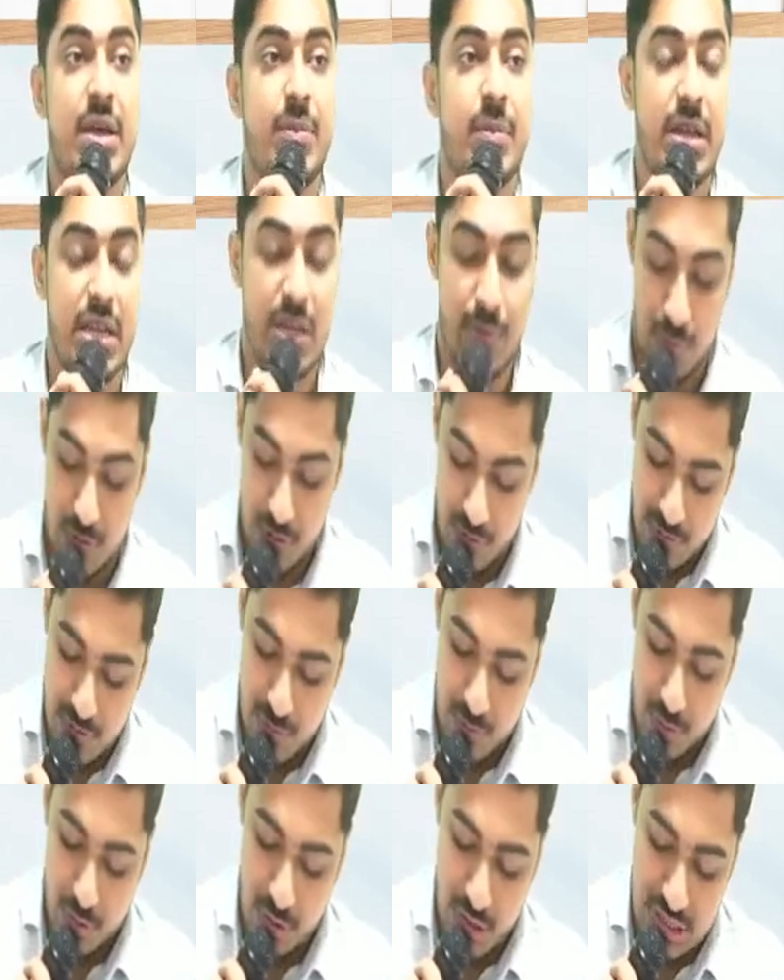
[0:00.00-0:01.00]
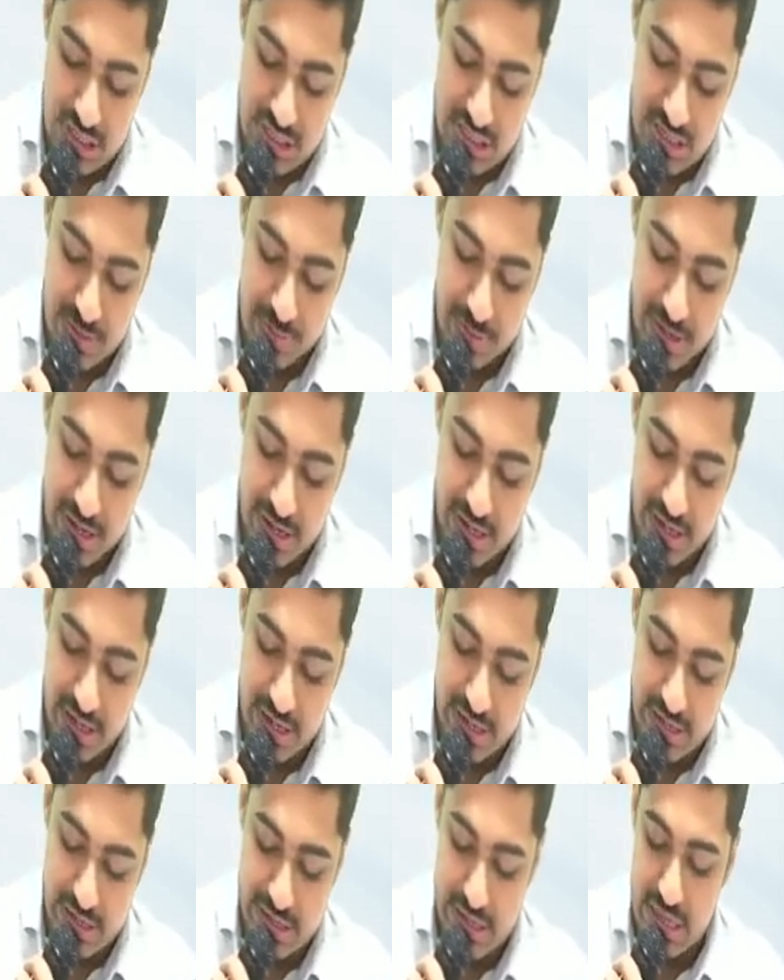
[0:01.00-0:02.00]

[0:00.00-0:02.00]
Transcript: my number of employees separated?